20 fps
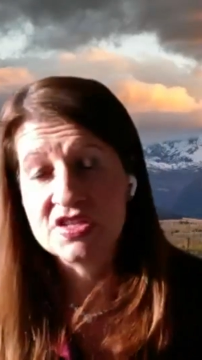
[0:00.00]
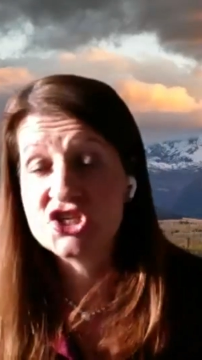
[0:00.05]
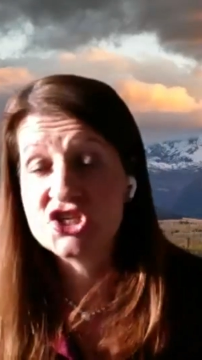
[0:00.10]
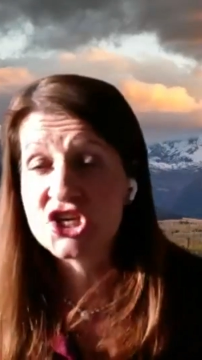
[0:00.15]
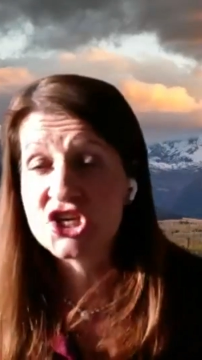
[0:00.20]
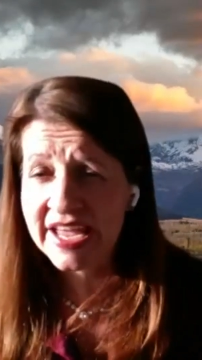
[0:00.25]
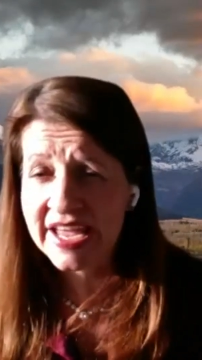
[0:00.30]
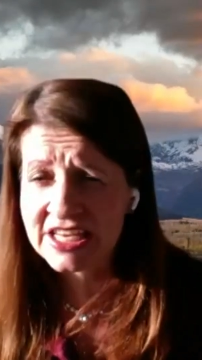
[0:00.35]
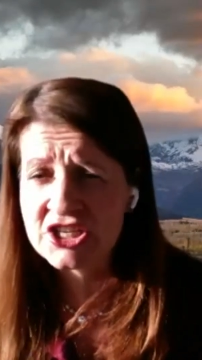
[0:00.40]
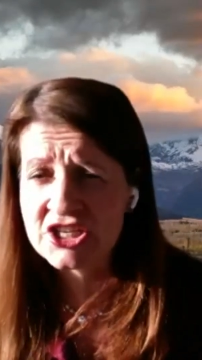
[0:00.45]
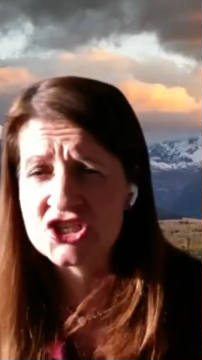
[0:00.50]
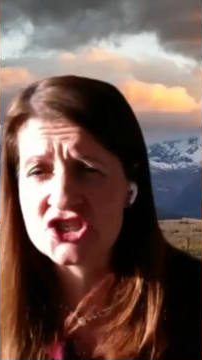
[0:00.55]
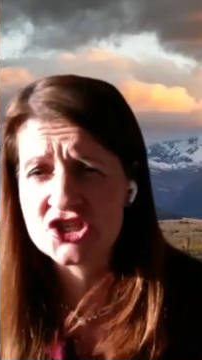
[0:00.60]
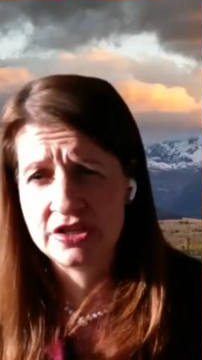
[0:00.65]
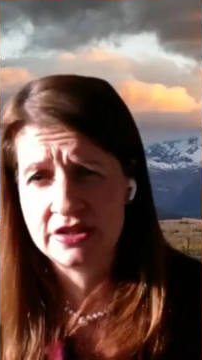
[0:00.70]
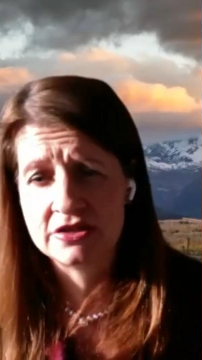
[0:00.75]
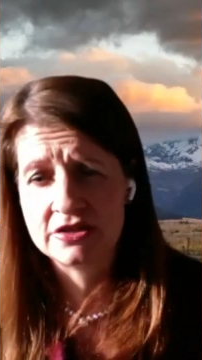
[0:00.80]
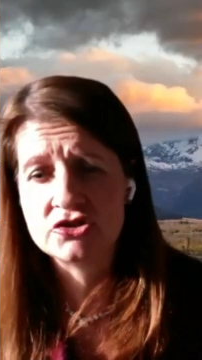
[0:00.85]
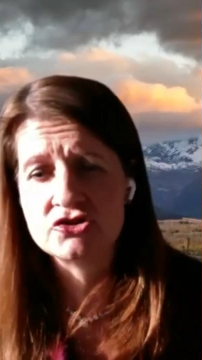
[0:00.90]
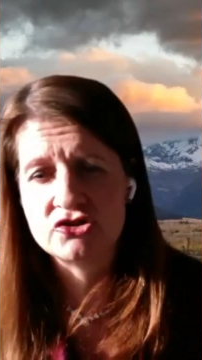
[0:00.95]

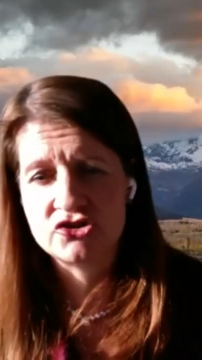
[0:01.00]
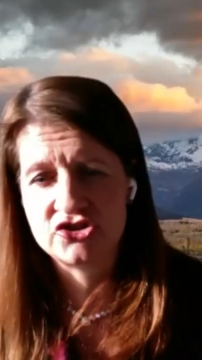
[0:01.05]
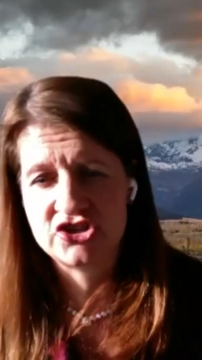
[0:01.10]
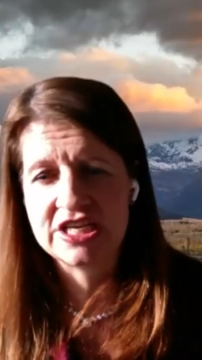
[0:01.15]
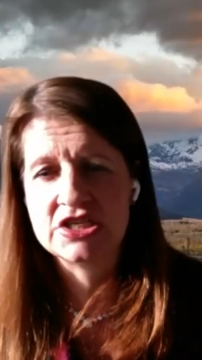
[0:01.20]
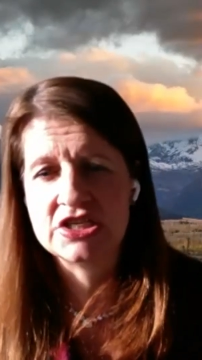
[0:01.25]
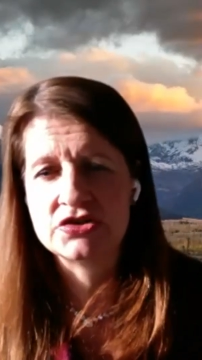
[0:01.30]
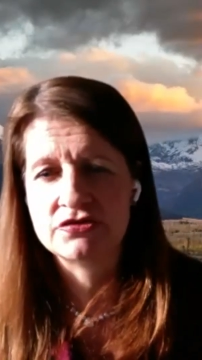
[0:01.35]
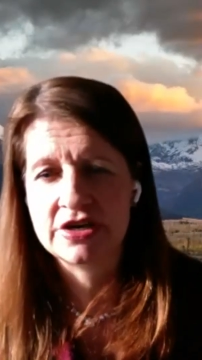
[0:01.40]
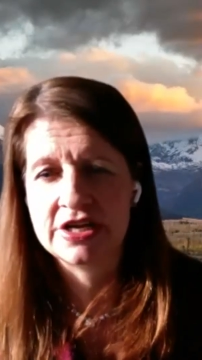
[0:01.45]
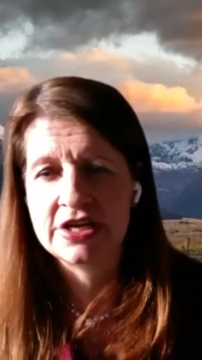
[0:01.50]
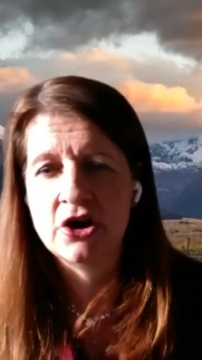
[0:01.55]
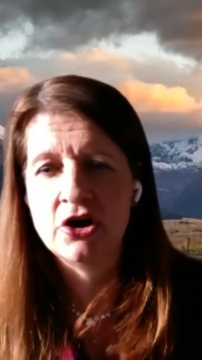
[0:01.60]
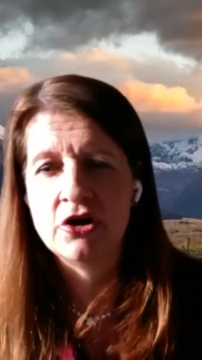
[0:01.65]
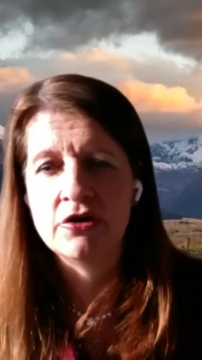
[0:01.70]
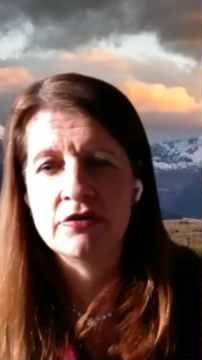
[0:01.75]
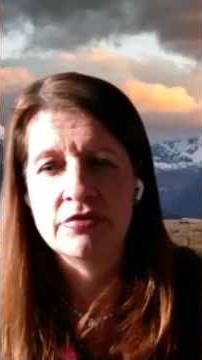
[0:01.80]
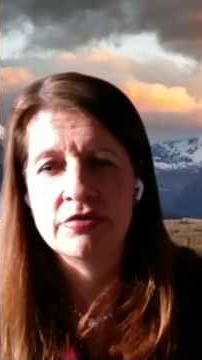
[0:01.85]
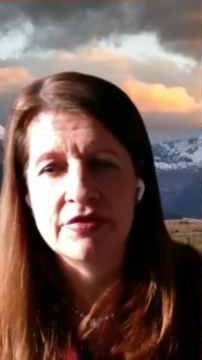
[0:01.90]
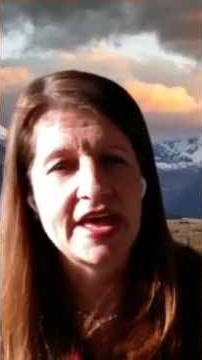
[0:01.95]
changing the trajectory
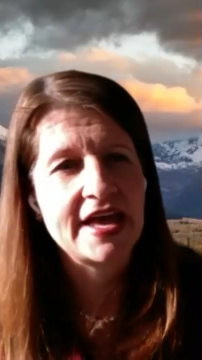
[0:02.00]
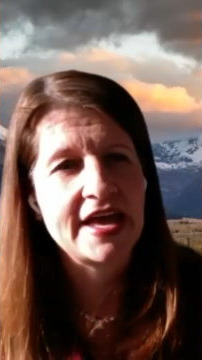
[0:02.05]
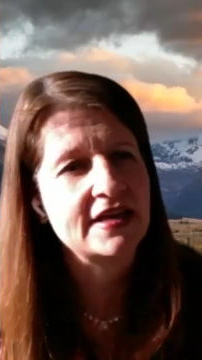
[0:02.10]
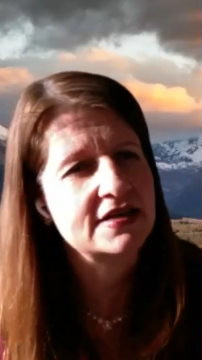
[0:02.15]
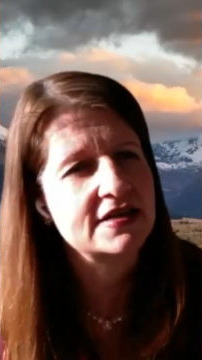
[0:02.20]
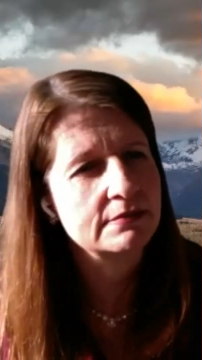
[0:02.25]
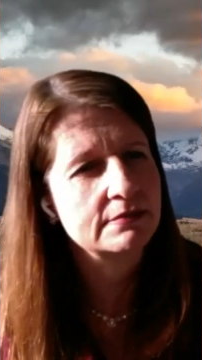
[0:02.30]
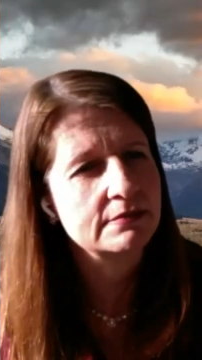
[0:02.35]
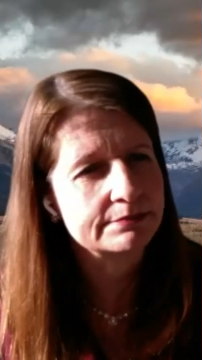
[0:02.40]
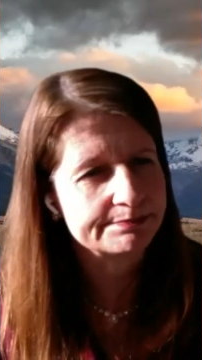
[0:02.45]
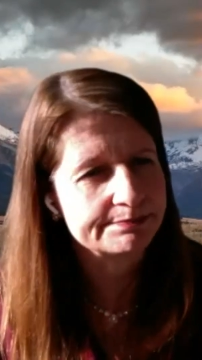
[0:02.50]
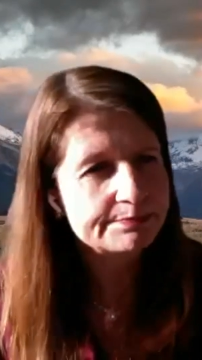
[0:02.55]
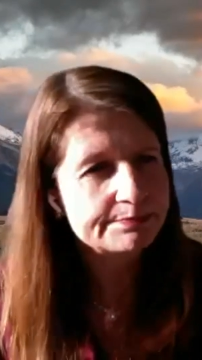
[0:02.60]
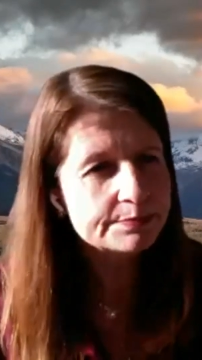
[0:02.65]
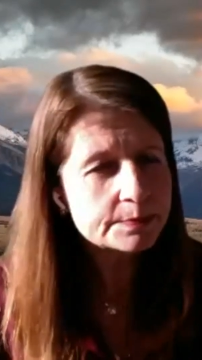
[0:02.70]
on that.